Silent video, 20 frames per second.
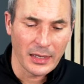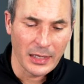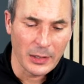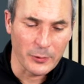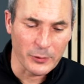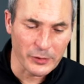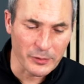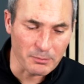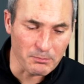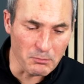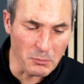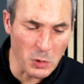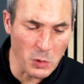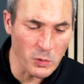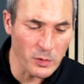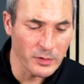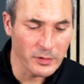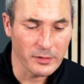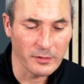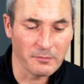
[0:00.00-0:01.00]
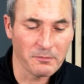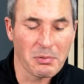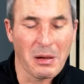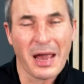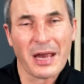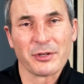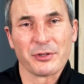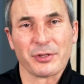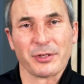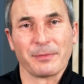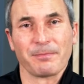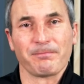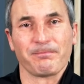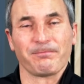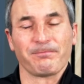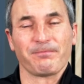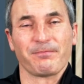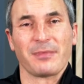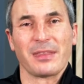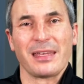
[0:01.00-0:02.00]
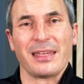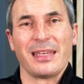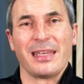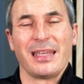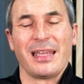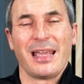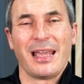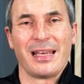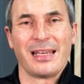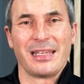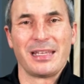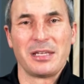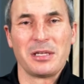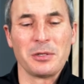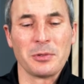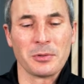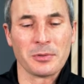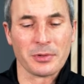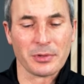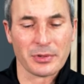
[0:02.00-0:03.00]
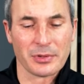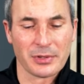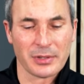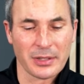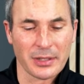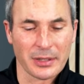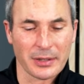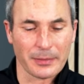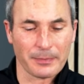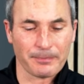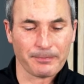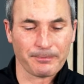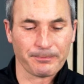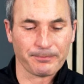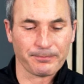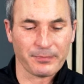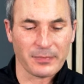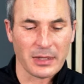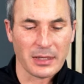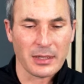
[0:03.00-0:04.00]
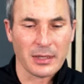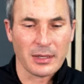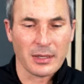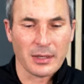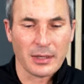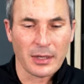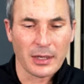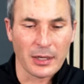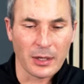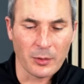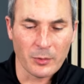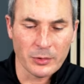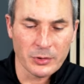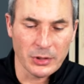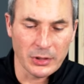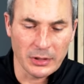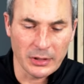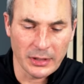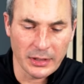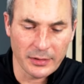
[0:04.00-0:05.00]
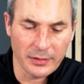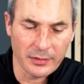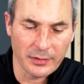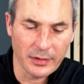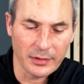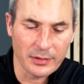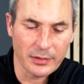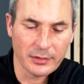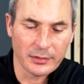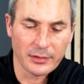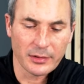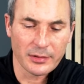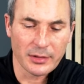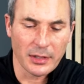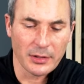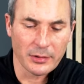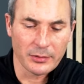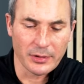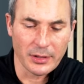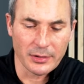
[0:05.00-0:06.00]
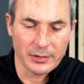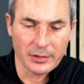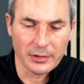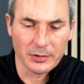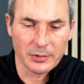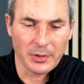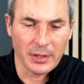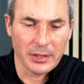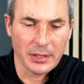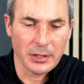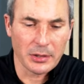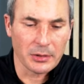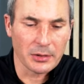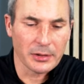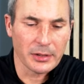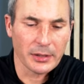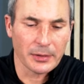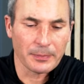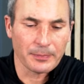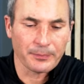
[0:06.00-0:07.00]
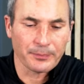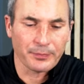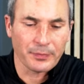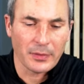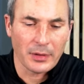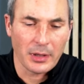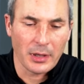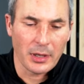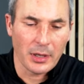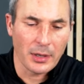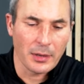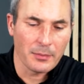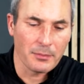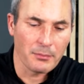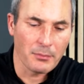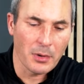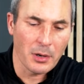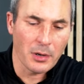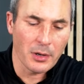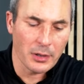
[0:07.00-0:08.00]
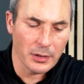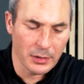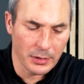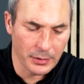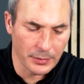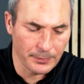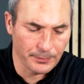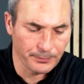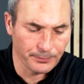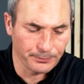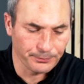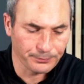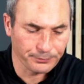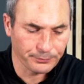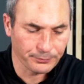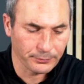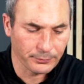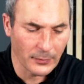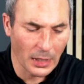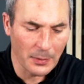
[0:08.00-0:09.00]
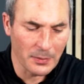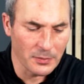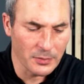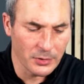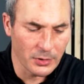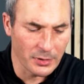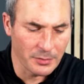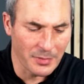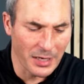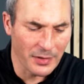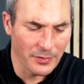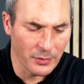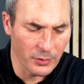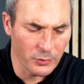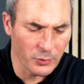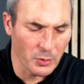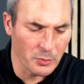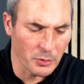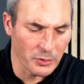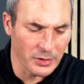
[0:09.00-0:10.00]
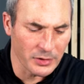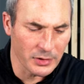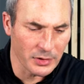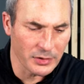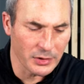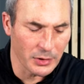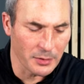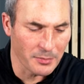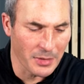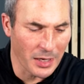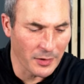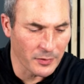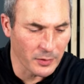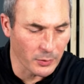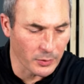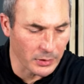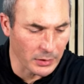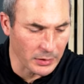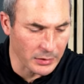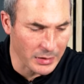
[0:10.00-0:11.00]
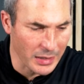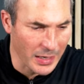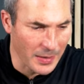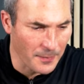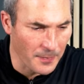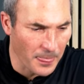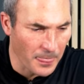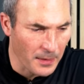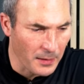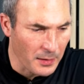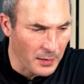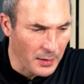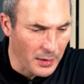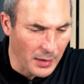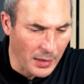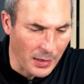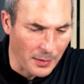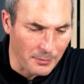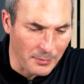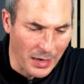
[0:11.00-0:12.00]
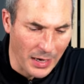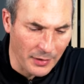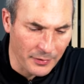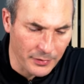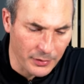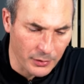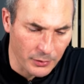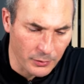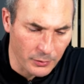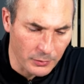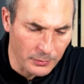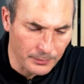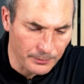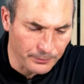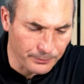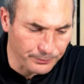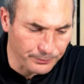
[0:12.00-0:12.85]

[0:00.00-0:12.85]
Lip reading: He was moved with compassion and he healed their sick. I want you to look at this other instance right here. Look at Matthew. There's one more instance here in Matthew I want to look at. Matthew